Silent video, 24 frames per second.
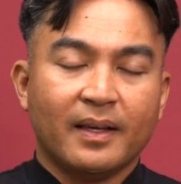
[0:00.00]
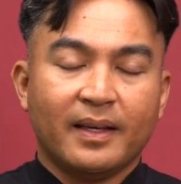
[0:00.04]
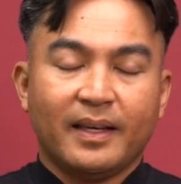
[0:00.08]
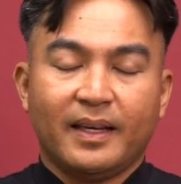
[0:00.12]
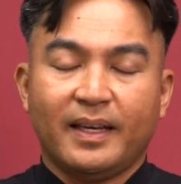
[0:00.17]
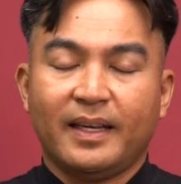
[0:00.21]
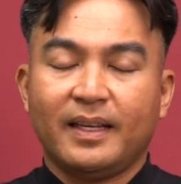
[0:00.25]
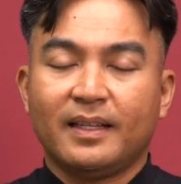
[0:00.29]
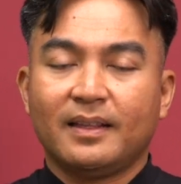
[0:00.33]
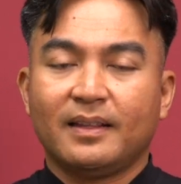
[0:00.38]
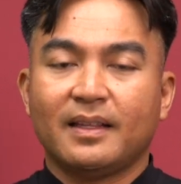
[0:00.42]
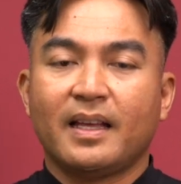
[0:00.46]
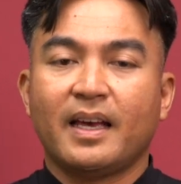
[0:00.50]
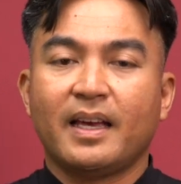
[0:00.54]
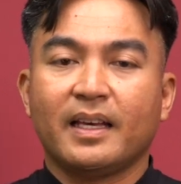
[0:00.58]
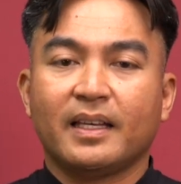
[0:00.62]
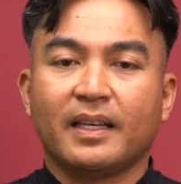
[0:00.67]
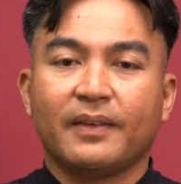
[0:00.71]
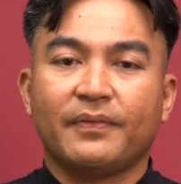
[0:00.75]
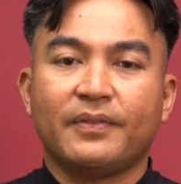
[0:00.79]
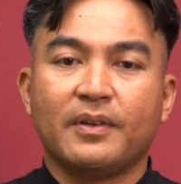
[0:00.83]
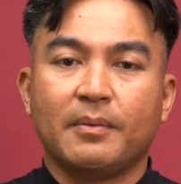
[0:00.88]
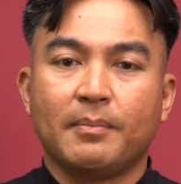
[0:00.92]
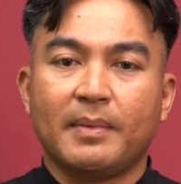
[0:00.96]
Hit like
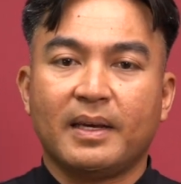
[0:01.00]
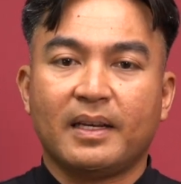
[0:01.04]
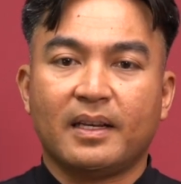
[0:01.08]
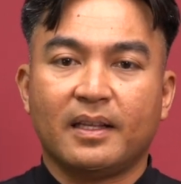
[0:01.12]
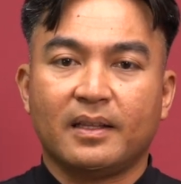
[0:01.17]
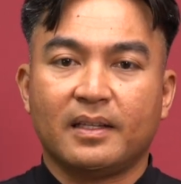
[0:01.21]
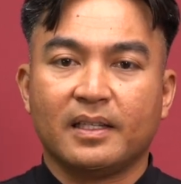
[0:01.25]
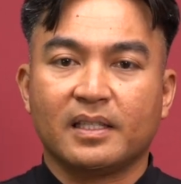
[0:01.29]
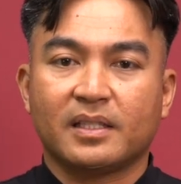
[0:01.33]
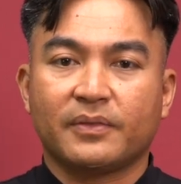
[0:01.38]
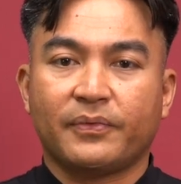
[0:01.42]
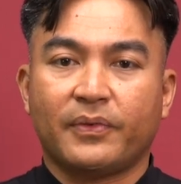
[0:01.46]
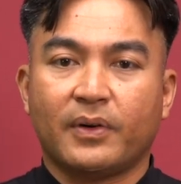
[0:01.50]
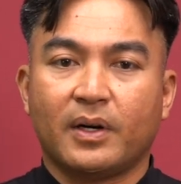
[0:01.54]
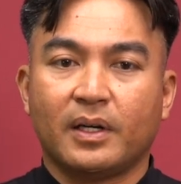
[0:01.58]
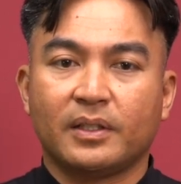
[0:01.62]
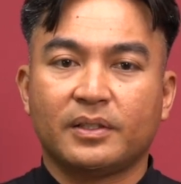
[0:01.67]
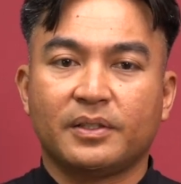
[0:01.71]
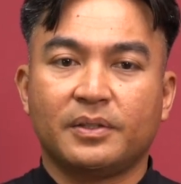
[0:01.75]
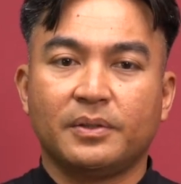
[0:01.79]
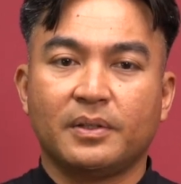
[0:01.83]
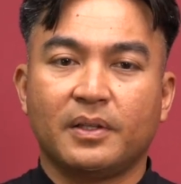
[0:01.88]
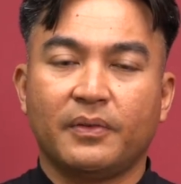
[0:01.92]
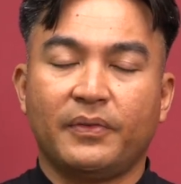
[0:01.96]
if you made it this far
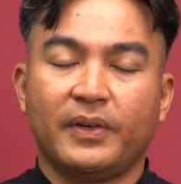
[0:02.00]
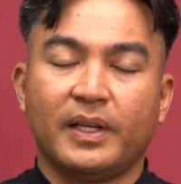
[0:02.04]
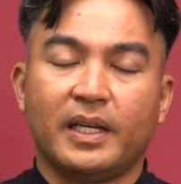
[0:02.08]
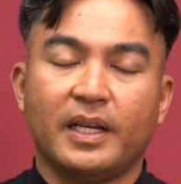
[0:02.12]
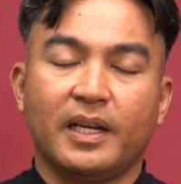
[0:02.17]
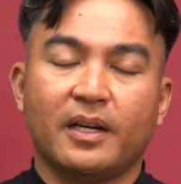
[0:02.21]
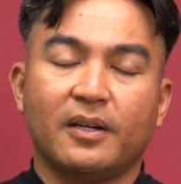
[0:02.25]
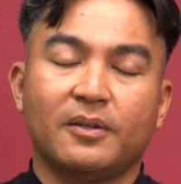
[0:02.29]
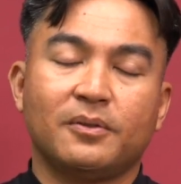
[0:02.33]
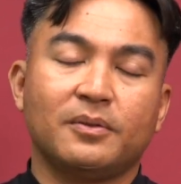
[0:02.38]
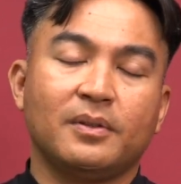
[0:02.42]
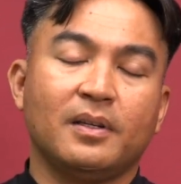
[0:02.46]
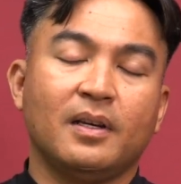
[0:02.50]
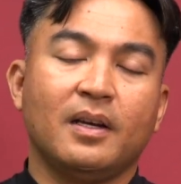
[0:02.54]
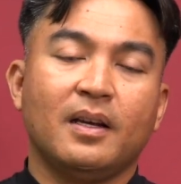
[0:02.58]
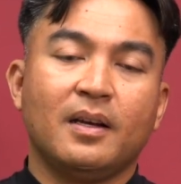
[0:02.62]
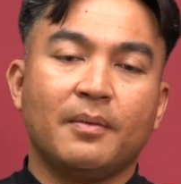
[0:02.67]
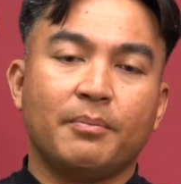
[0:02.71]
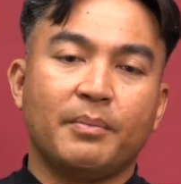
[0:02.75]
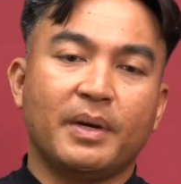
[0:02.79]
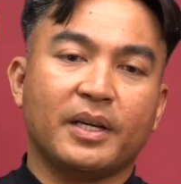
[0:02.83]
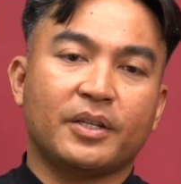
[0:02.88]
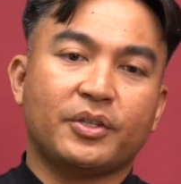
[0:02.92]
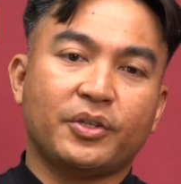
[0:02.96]
to the video.
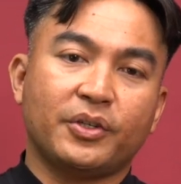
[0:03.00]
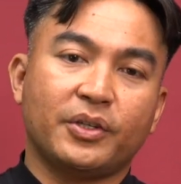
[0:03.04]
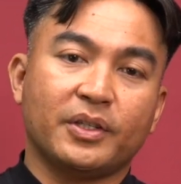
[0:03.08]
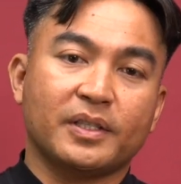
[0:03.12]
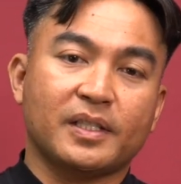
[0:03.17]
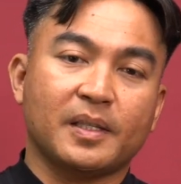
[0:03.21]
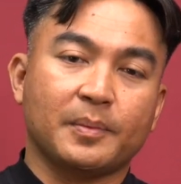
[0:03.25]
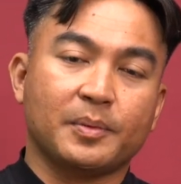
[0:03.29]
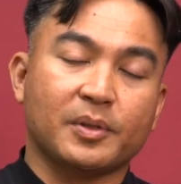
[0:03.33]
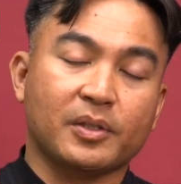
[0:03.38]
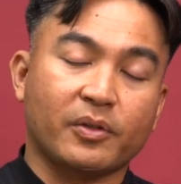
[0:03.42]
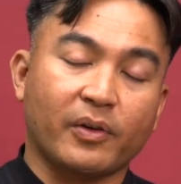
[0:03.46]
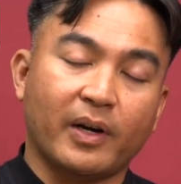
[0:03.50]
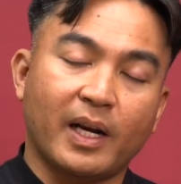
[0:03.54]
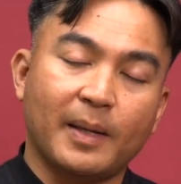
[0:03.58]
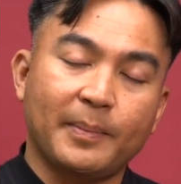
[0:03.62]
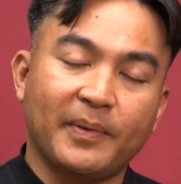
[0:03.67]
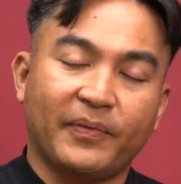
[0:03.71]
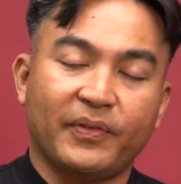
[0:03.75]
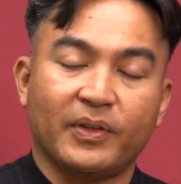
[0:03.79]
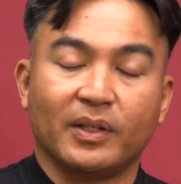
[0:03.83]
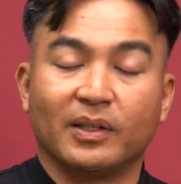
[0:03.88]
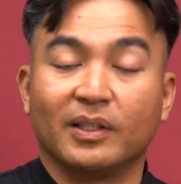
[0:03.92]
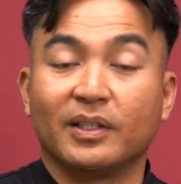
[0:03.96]
Make sure to subscribe
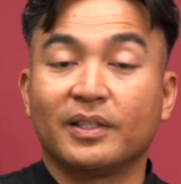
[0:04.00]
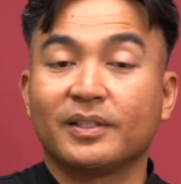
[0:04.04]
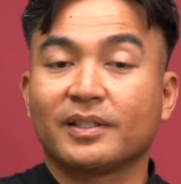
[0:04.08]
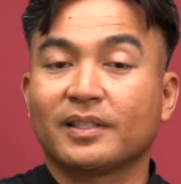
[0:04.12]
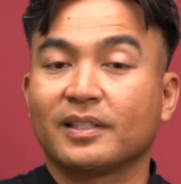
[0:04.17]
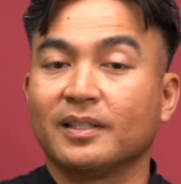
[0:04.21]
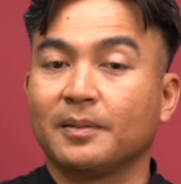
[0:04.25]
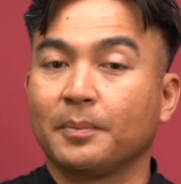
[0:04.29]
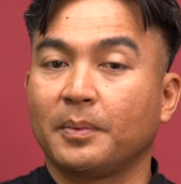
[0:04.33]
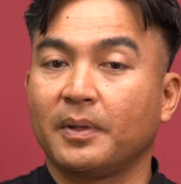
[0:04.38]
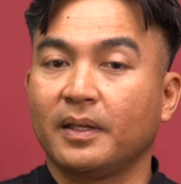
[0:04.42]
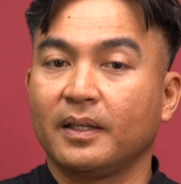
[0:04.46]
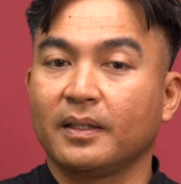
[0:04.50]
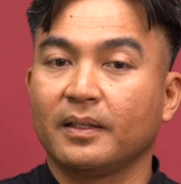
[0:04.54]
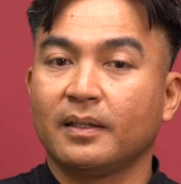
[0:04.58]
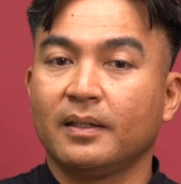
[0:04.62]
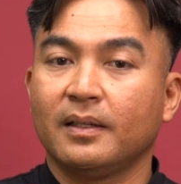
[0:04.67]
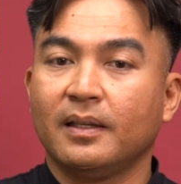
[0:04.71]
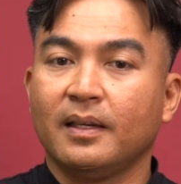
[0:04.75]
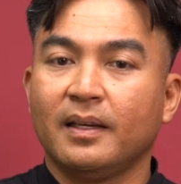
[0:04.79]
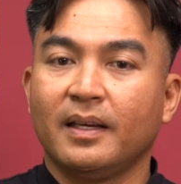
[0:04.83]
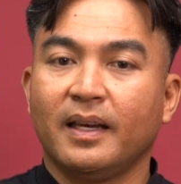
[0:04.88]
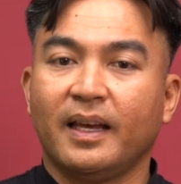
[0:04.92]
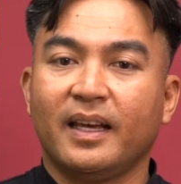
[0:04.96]
if you learned something,
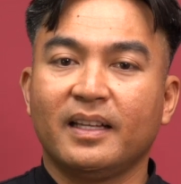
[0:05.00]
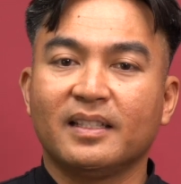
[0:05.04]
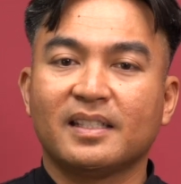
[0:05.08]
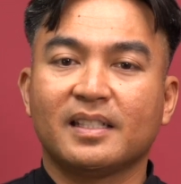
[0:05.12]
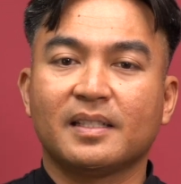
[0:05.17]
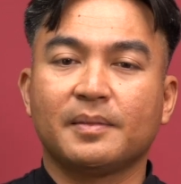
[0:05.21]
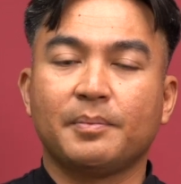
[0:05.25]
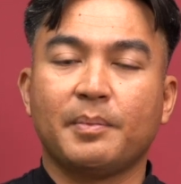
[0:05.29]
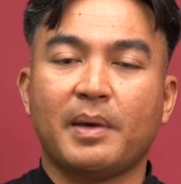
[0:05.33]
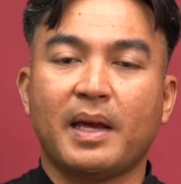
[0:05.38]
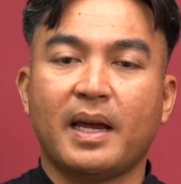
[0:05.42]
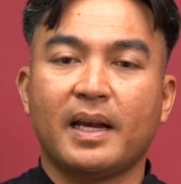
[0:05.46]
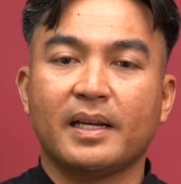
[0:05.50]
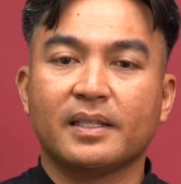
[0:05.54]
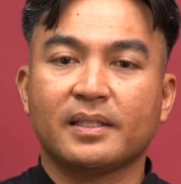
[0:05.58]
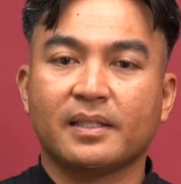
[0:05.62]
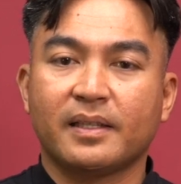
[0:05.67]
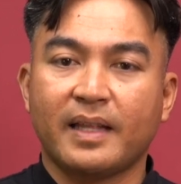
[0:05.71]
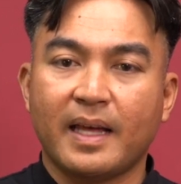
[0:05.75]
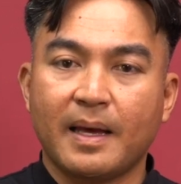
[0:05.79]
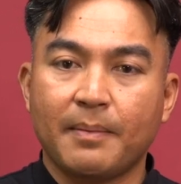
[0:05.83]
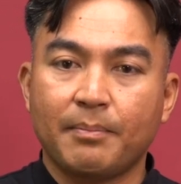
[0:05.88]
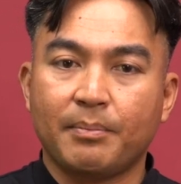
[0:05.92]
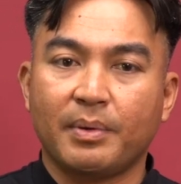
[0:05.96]
and smash
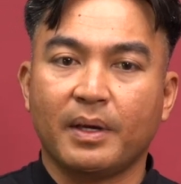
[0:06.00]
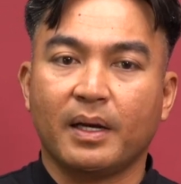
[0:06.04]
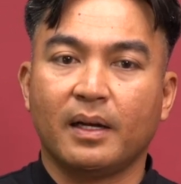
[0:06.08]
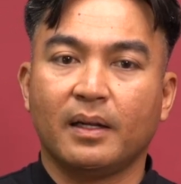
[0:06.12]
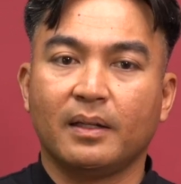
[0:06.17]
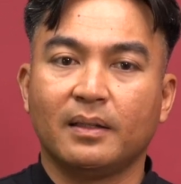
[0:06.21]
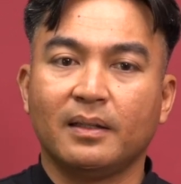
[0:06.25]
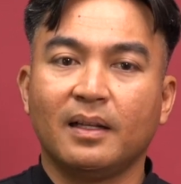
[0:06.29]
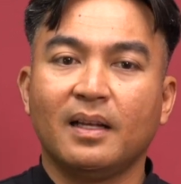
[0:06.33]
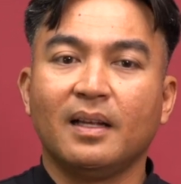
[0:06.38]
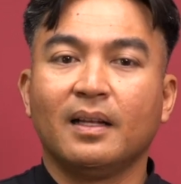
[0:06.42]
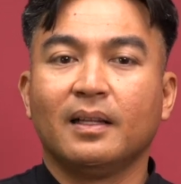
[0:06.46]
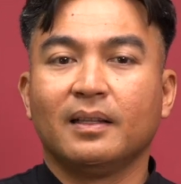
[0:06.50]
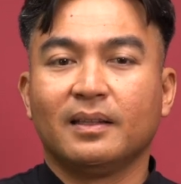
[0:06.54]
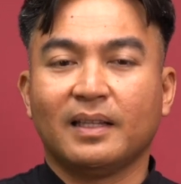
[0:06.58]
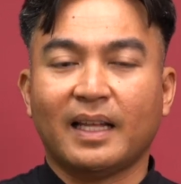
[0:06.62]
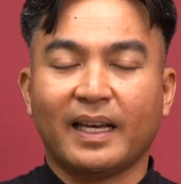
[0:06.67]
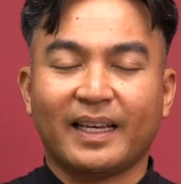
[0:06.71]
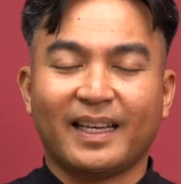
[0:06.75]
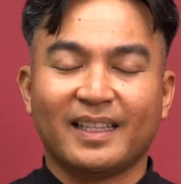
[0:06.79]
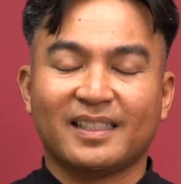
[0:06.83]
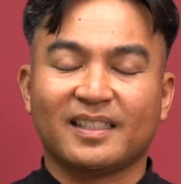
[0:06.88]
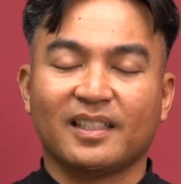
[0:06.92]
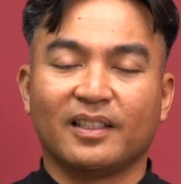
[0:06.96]
that bell
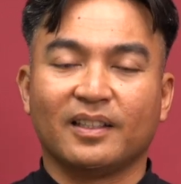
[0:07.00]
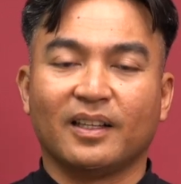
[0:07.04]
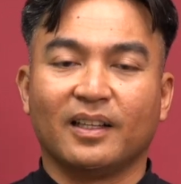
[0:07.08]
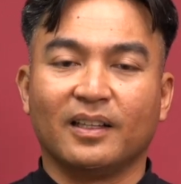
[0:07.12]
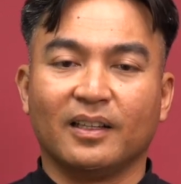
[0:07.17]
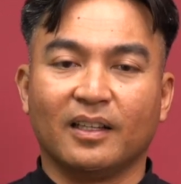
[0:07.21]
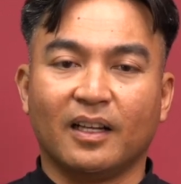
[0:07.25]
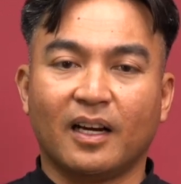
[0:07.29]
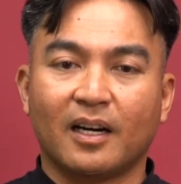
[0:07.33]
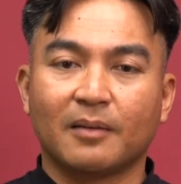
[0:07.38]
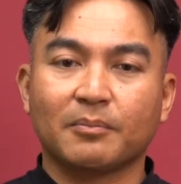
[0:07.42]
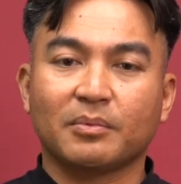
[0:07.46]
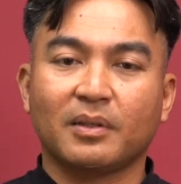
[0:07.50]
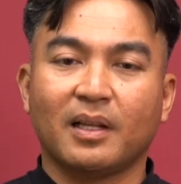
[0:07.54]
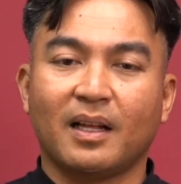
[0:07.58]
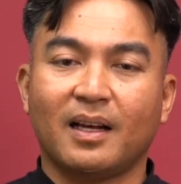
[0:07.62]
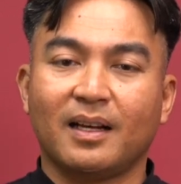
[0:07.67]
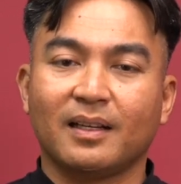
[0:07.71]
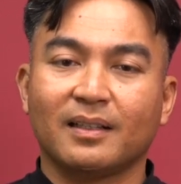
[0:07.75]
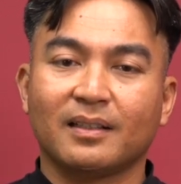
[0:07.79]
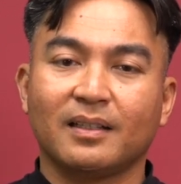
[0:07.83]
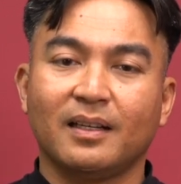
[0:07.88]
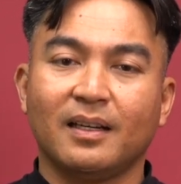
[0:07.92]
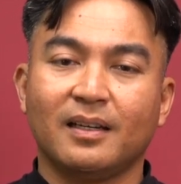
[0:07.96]
like it's an alarm
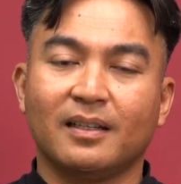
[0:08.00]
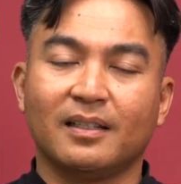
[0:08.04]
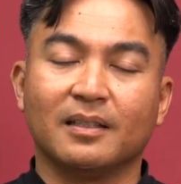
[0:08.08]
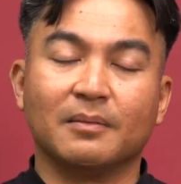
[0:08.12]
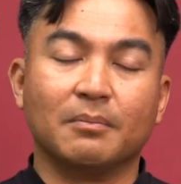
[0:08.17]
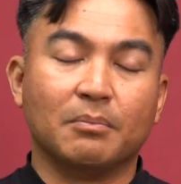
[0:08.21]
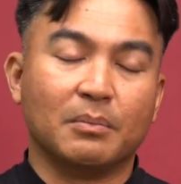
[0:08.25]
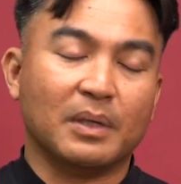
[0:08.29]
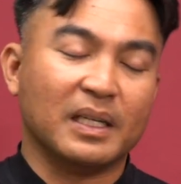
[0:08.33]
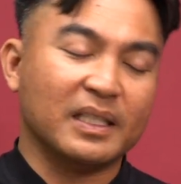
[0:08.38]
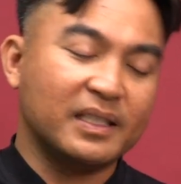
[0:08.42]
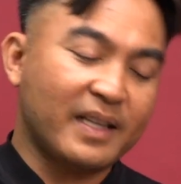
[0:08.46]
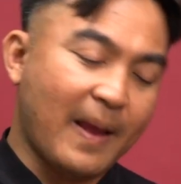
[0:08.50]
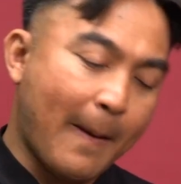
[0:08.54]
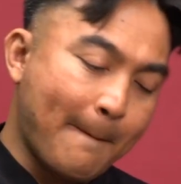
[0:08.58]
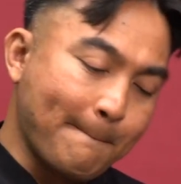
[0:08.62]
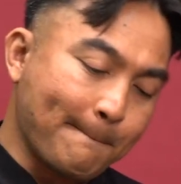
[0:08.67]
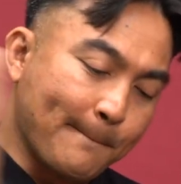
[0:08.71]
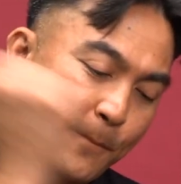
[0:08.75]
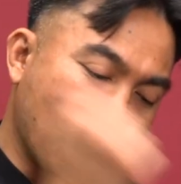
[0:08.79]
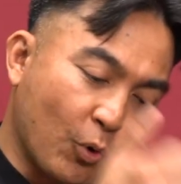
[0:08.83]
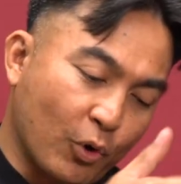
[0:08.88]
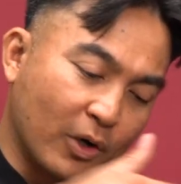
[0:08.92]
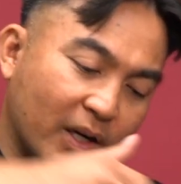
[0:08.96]
clock on Monday
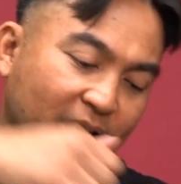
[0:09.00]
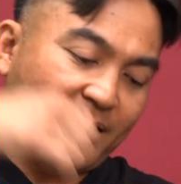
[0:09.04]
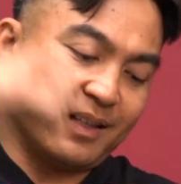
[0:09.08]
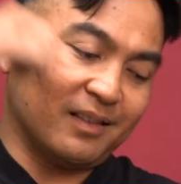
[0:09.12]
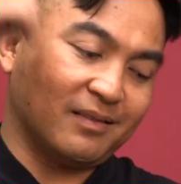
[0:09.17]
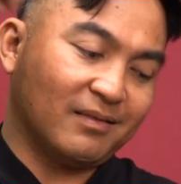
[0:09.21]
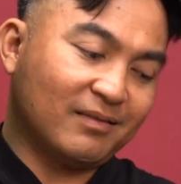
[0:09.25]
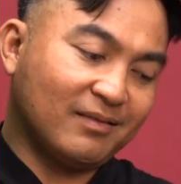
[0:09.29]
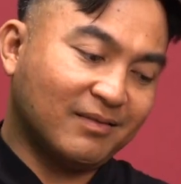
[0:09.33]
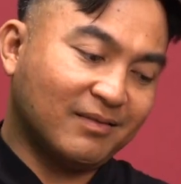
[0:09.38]
morning.